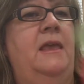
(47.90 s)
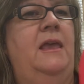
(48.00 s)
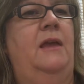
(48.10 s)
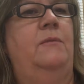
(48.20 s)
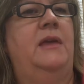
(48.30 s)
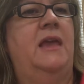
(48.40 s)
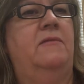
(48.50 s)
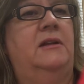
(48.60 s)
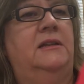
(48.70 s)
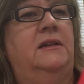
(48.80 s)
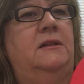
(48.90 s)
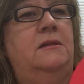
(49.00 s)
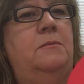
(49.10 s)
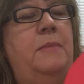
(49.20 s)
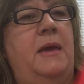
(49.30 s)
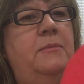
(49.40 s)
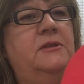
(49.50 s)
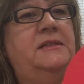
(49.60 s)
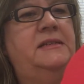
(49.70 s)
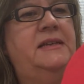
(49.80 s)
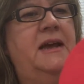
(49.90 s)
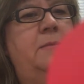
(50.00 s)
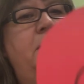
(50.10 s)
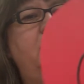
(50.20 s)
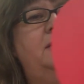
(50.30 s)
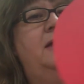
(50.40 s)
And we gave it a little paper stem.